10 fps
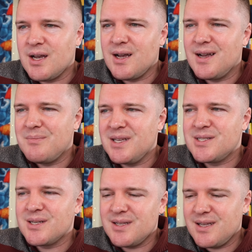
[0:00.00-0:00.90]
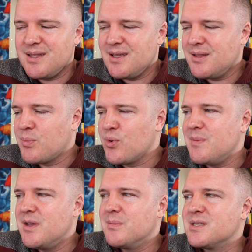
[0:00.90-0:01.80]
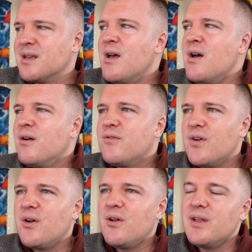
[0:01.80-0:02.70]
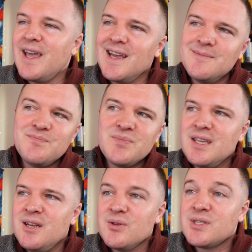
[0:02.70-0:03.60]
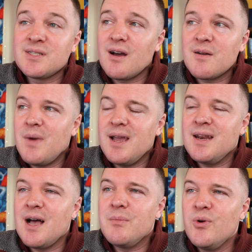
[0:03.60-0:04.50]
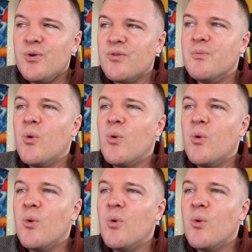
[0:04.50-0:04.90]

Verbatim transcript: Uh, basically, the, the premiums fall and, you know, the stock might not move.